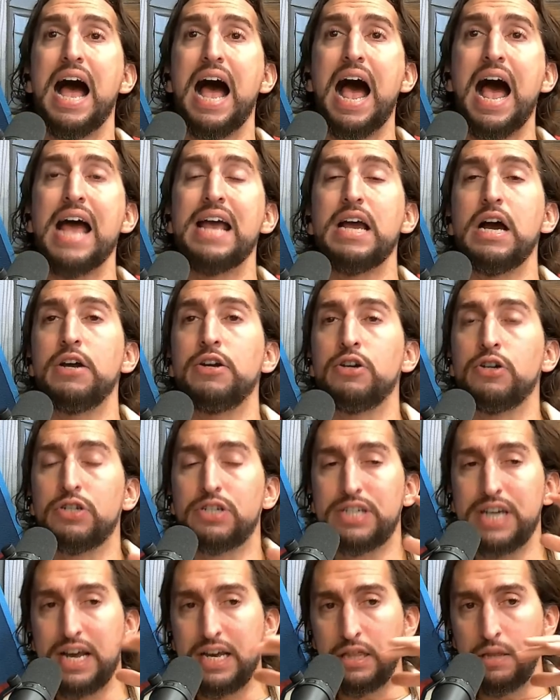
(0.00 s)
I
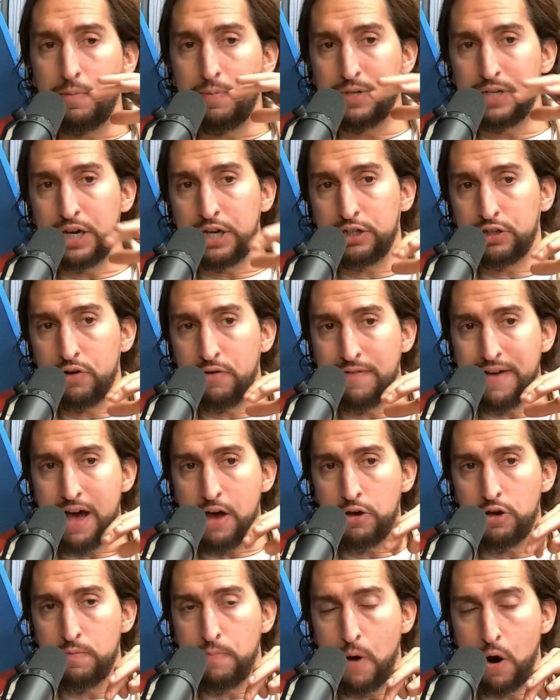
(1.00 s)
understand the positional
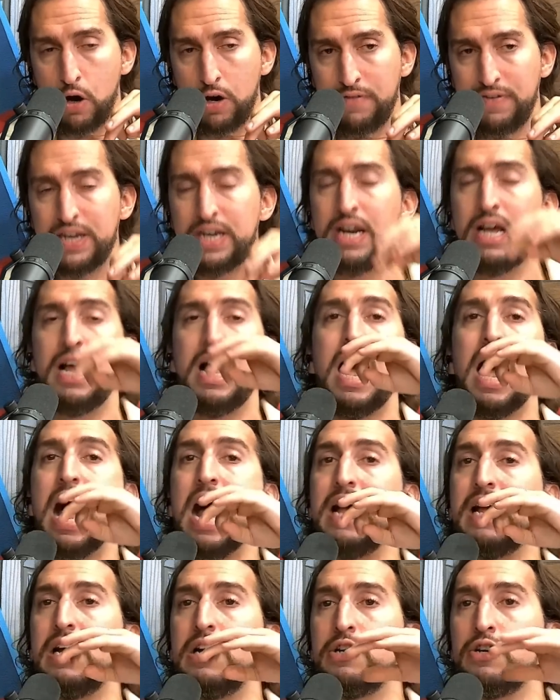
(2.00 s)
value part of it.
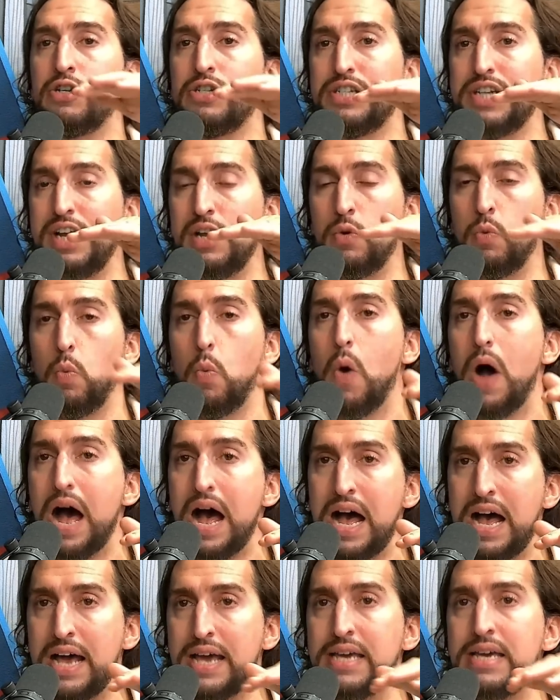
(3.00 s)
I understand
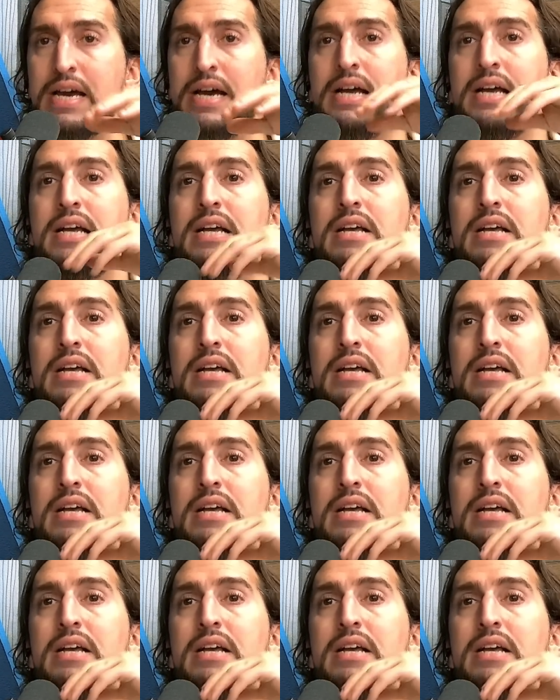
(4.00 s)
why,